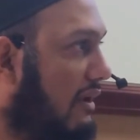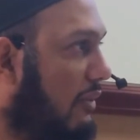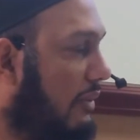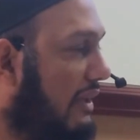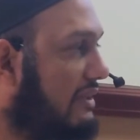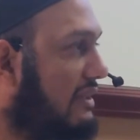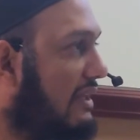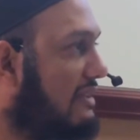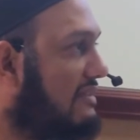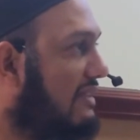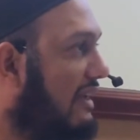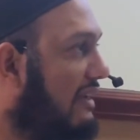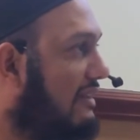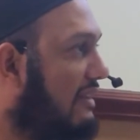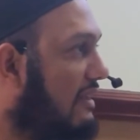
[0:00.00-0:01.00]
When I say
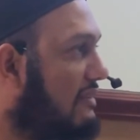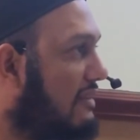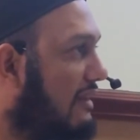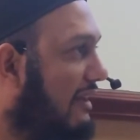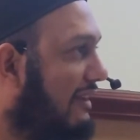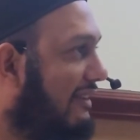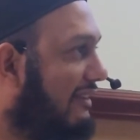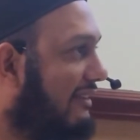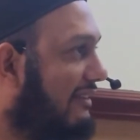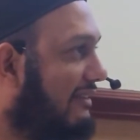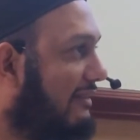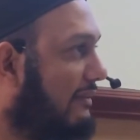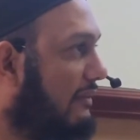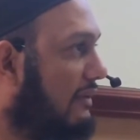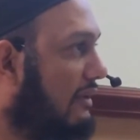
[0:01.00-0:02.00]
Zaid is a lion,
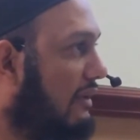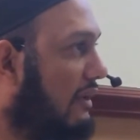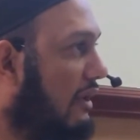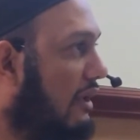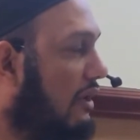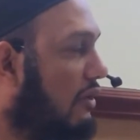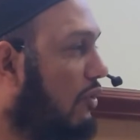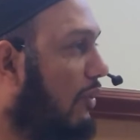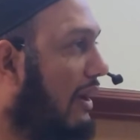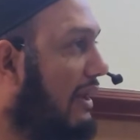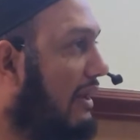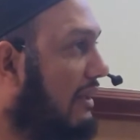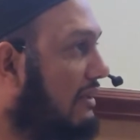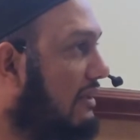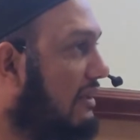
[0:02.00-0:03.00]
do I
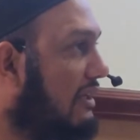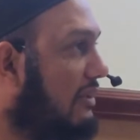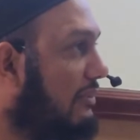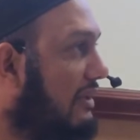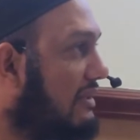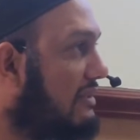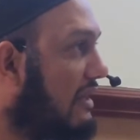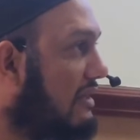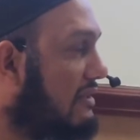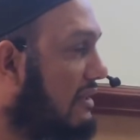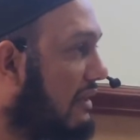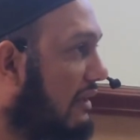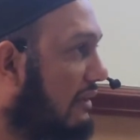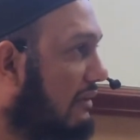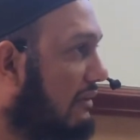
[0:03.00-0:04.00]
literally mean Zaid is a
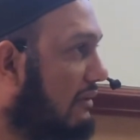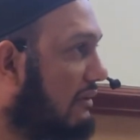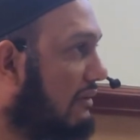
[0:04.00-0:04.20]
lion?